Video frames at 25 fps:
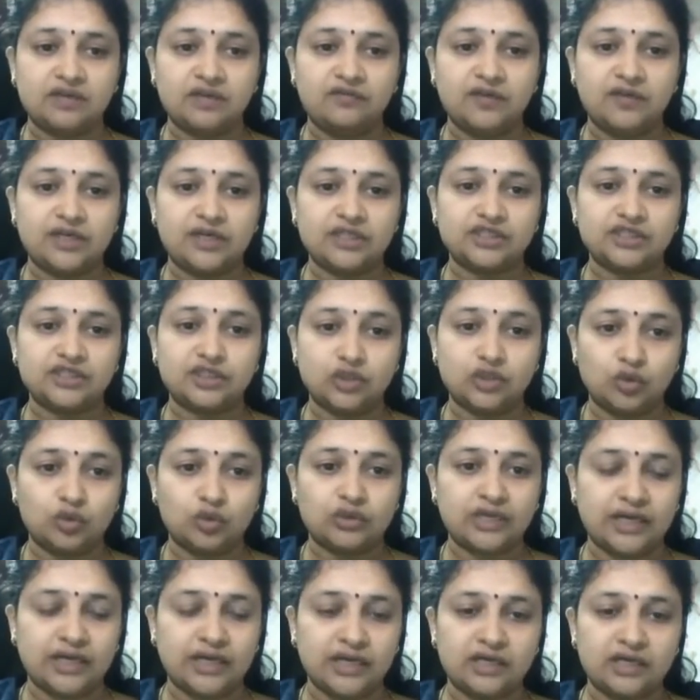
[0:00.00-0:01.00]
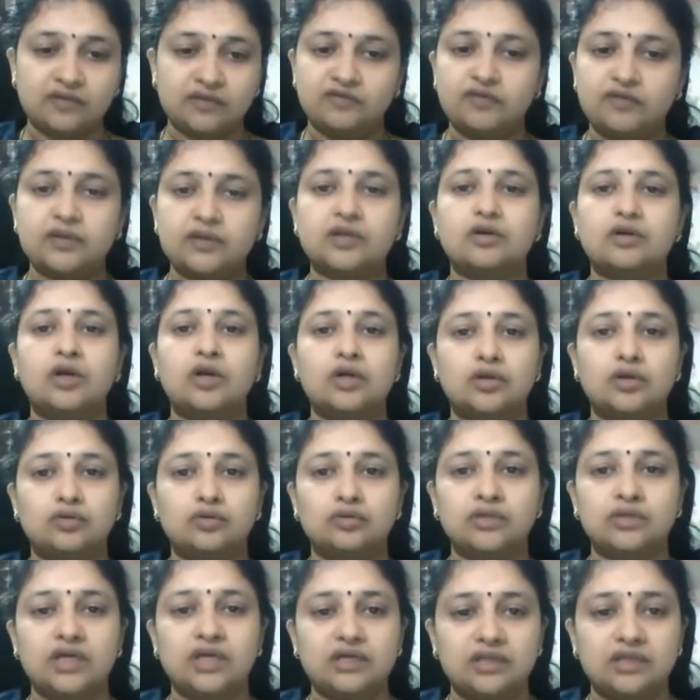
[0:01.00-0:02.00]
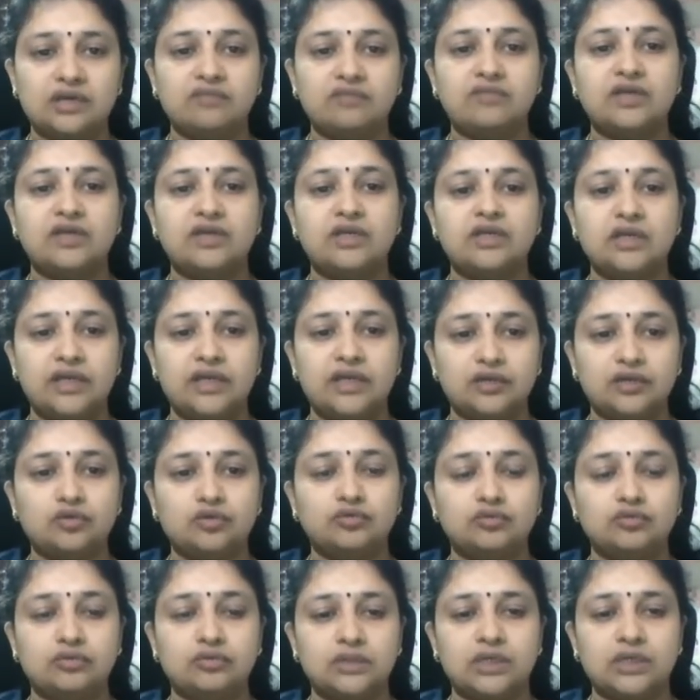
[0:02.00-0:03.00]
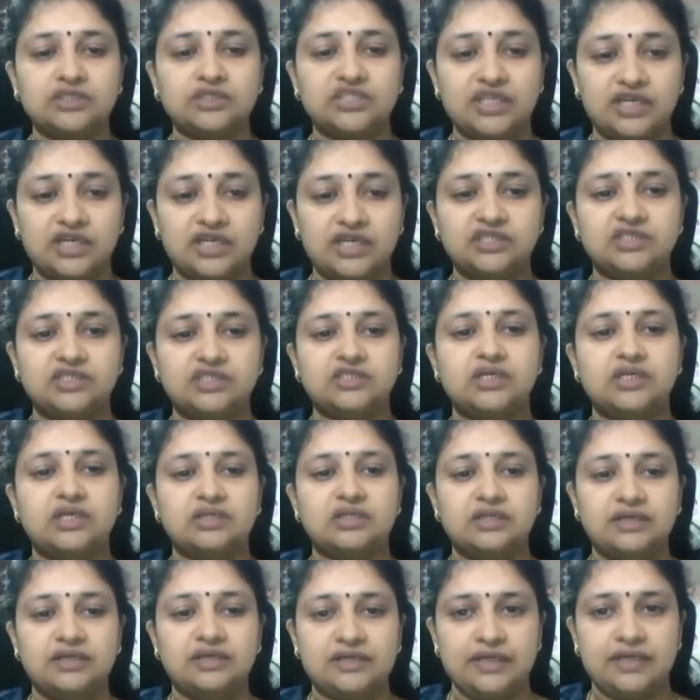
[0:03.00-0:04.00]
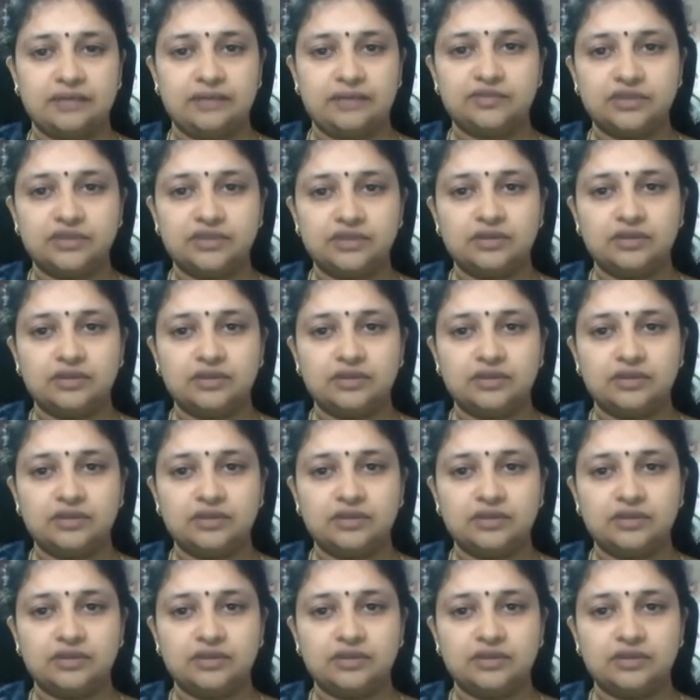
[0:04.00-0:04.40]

If it is too tight, if we cannot do that, then we need to change the tapes.